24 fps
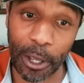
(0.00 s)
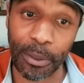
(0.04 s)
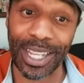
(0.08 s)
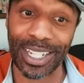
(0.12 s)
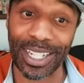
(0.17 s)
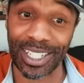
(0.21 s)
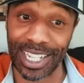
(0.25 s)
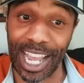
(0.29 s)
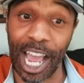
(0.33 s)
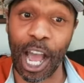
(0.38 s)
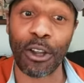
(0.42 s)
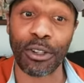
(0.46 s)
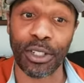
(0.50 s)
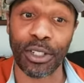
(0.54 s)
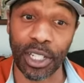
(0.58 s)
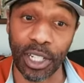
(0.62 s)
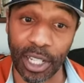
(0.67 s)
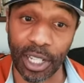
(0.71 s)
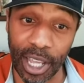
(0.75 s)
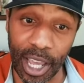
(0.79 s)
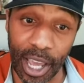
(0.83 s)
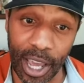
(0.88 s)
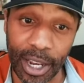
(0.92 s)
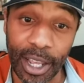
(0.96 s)
that scouts
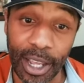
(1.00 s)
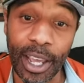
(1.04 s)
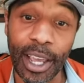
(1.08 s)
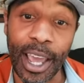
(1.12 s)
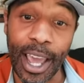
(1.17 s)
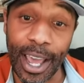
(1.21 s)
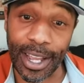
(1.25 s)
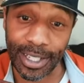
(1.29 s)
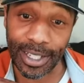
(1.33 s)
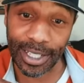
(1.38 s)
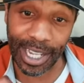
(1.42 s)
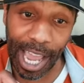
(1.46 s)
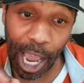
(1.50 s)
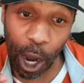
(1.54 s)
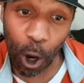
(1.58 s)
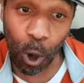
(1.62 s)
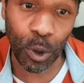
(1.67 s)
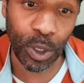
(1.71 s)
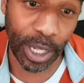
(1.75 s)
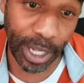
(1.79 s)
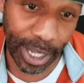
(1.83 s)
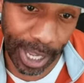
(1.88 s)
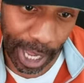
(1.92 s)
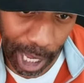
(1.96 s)
look at as a guy who's
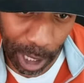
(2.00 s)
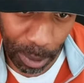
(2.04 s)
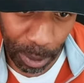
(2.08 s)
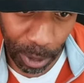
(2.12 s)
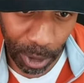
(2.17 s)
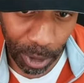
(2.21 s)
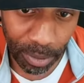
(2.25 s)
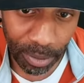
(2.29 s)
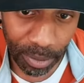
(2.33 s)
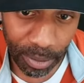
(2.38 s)
a gamer.